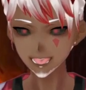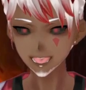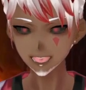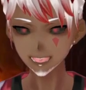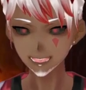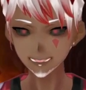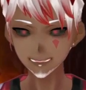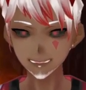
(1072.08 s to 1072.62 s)

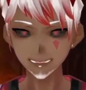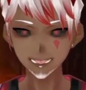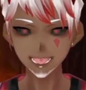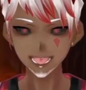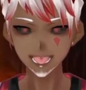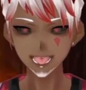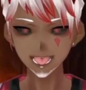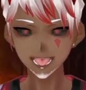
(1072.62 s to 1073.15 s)
And
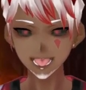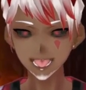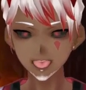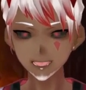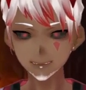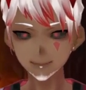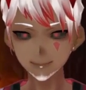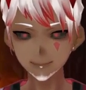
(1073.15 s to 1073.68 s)
now
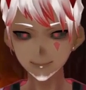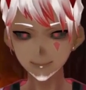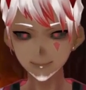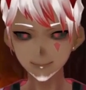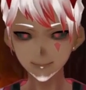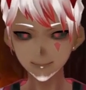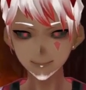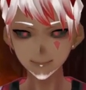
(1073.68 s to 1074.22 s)

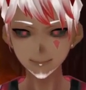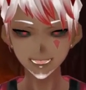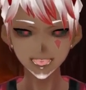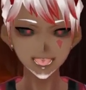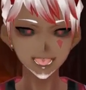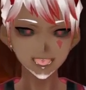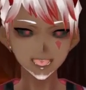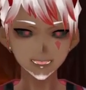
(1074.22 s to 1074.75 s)

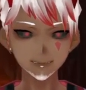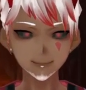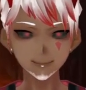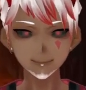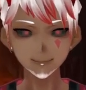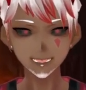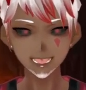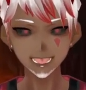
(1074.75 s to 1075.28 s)
I'm
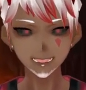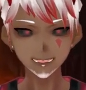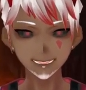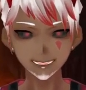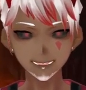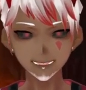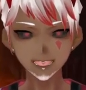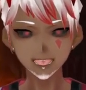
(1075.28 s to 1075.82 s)
I'm
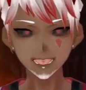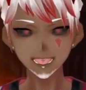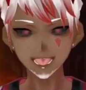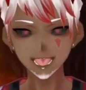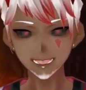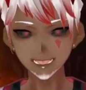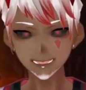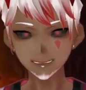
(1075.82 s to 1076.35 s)
ready to talk
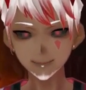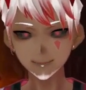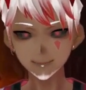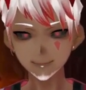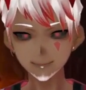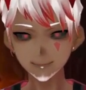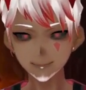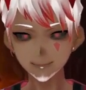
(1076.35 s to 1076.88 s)
about it.
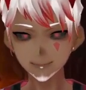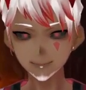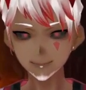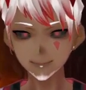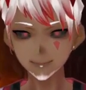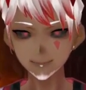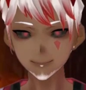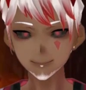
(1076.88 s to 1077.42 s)

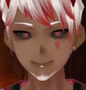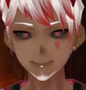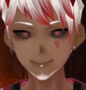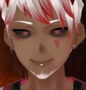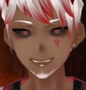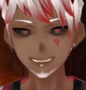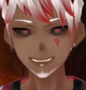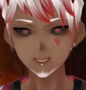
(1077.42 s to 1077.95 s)

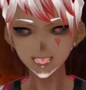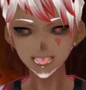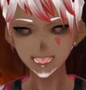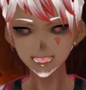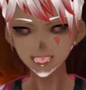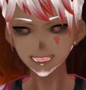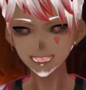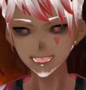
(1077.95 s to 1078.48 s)
That's why
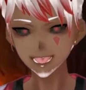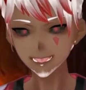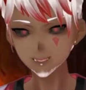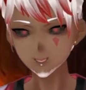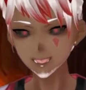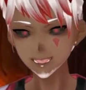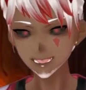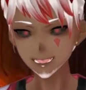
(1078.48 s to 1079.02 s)
I'm making this
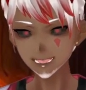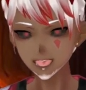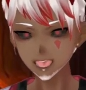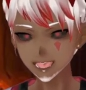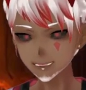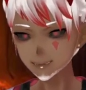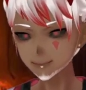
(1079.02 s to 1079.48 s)
video.